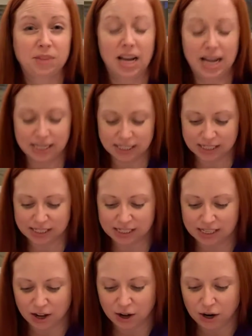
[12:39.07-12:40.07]

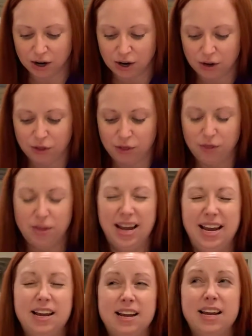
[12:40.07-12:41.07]

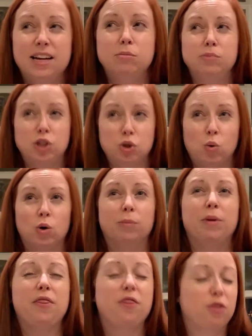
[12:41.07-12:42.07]
it can absorb